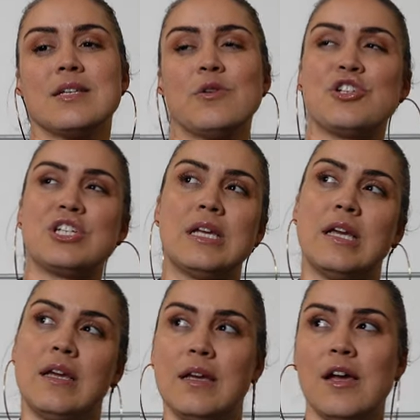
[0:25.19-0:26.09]
So
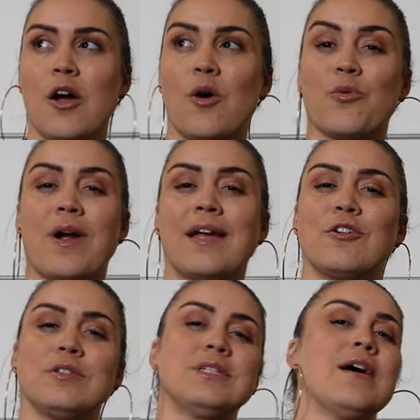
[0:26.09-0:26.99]
she
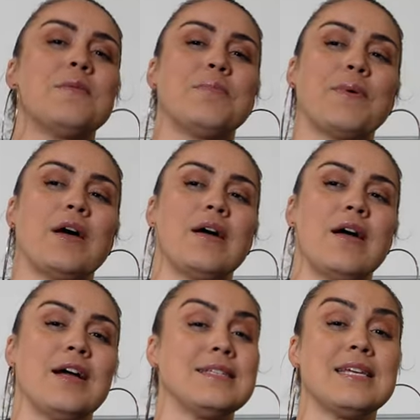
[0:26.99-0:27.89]
wrangled up a,
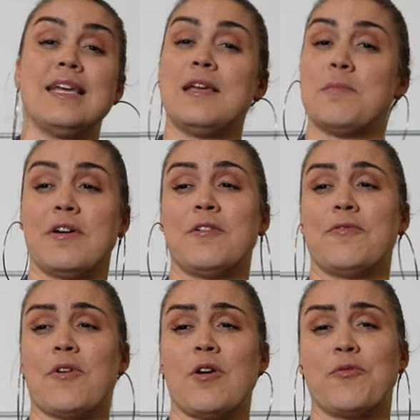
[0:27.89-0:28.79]
a team
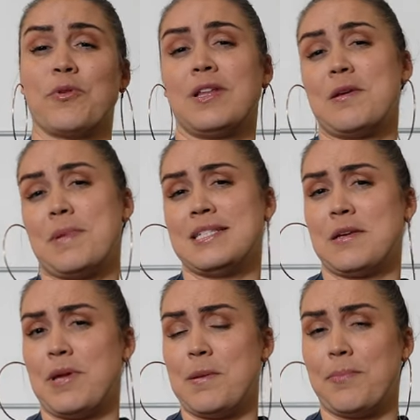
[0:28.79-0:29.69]
of, of really
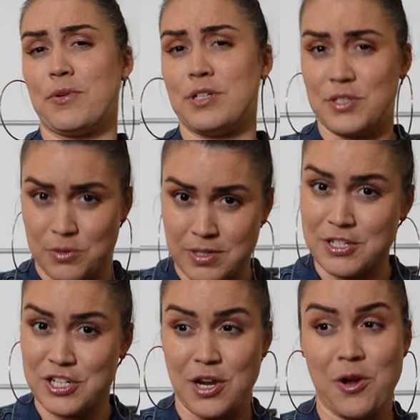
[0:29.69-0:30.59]
amazing people to do this
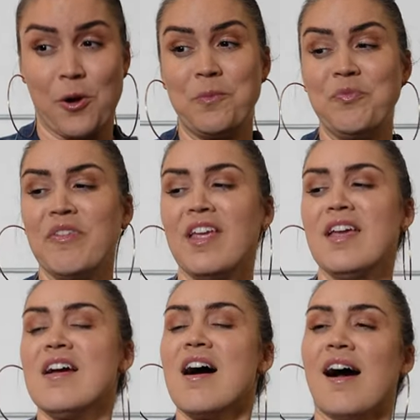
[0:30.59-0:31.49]
show.
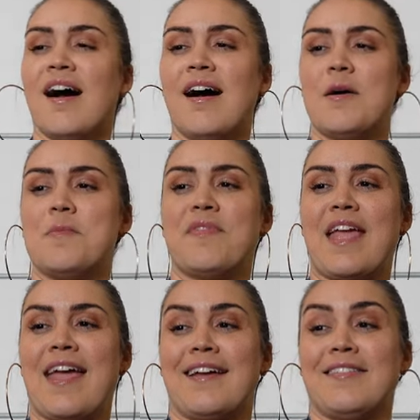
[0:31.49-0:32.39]
Um,
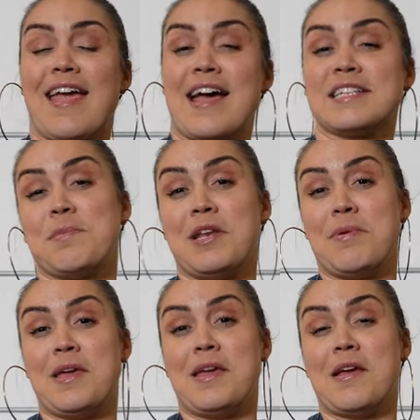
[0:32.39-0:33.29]
and they asked me to
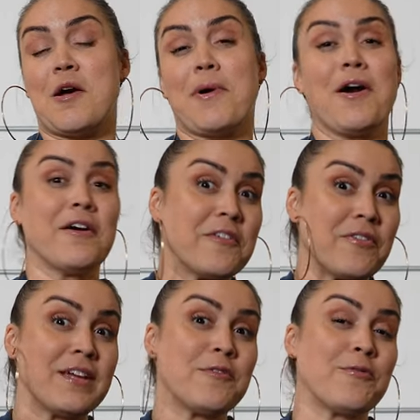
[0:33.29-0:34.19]
be a part
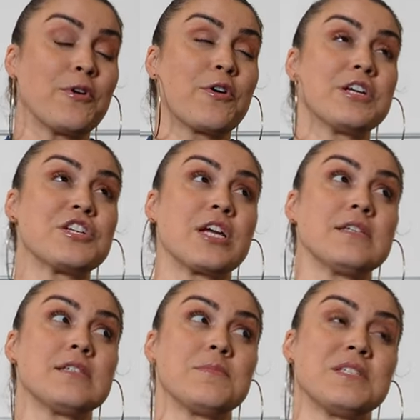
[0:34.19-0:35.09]
of it, for Crush
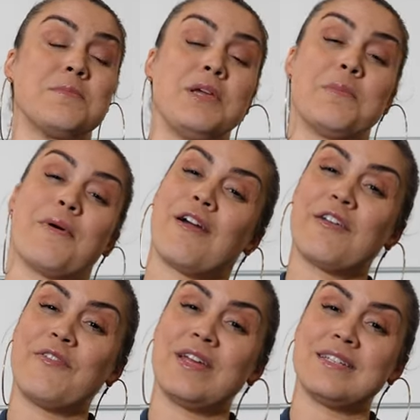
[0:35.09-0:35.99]
Customs to be a part
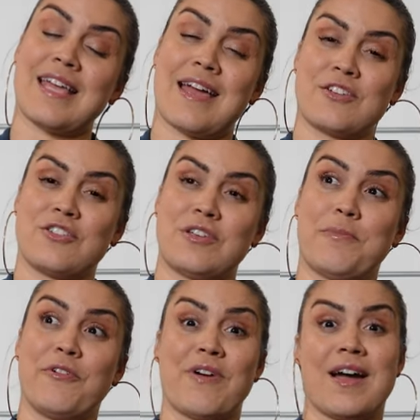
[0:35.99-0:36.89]
of it, to actually
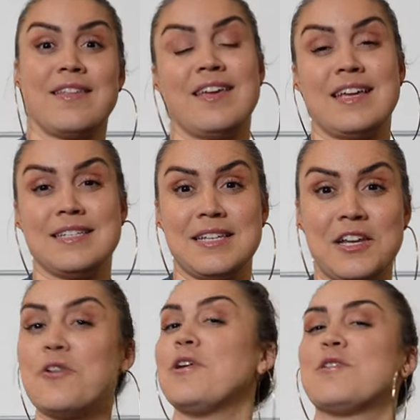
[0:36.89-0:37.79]
provide the
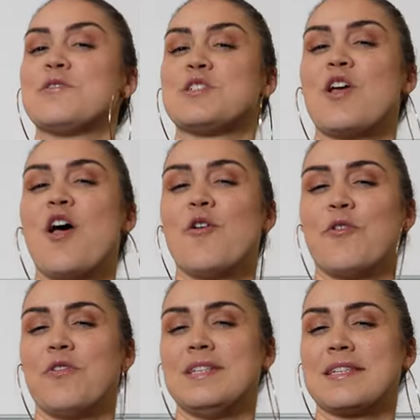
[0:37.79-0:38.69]
interiors
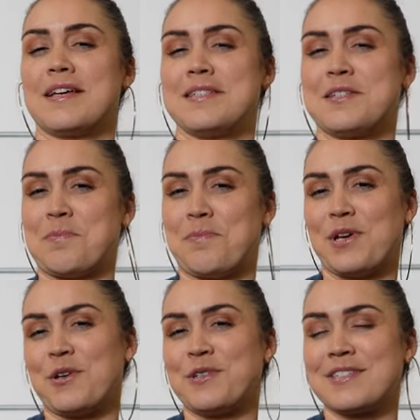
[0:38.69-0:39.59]
for these custom
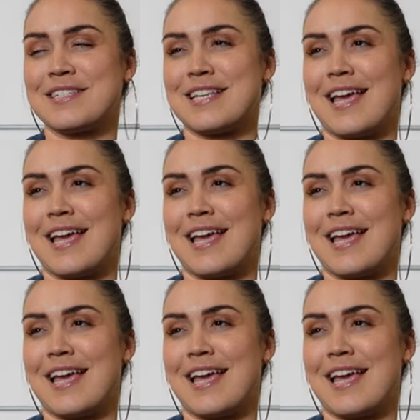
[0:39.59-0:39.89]
builds.